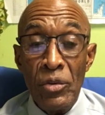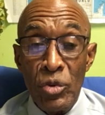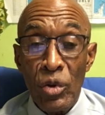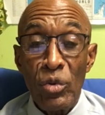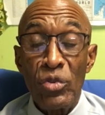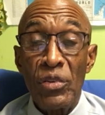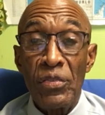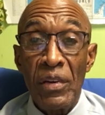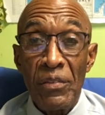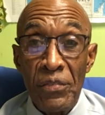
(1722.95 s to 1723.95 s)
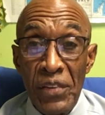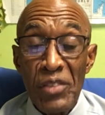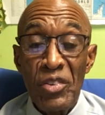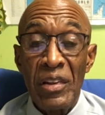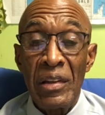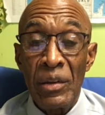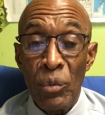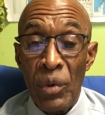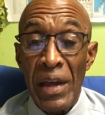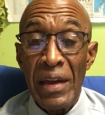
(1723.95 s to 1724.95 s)
Joseph physically
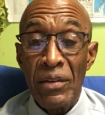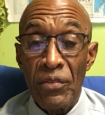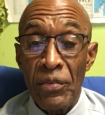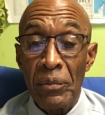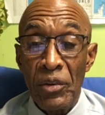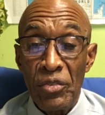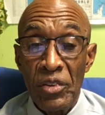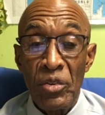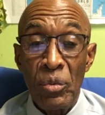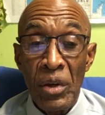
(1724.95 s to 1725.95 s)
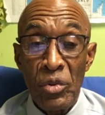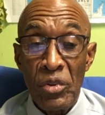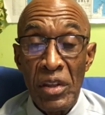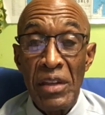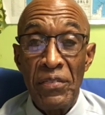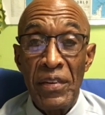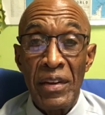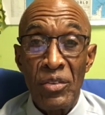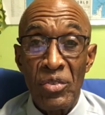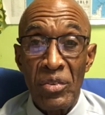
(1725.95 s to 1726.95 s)
ran from the situation he
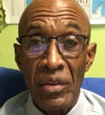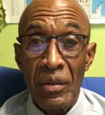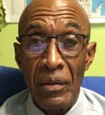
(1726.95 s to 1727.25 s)
faced.